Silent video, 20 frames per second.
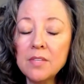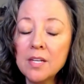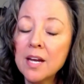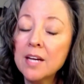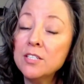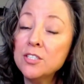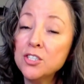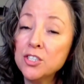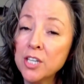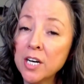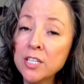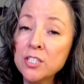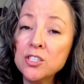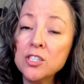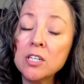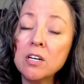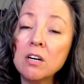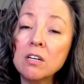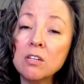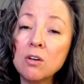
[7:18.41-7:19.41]
And
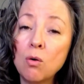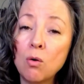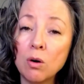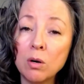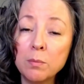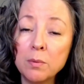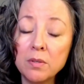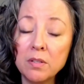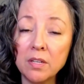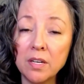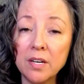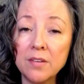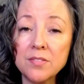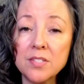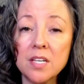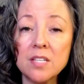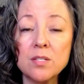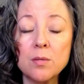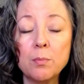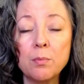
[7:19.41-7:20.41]
changing our core beliefs
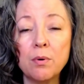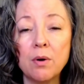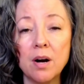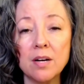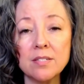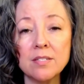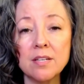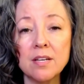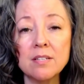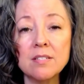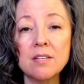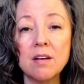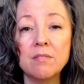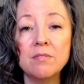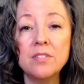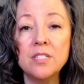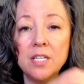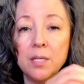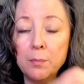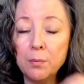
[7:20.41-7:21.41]
is a process
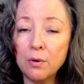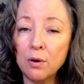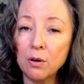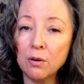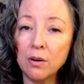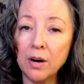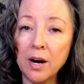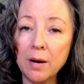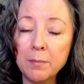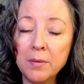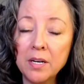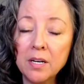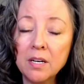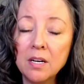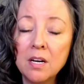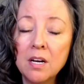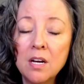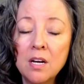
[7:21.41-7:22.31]
of deprogramming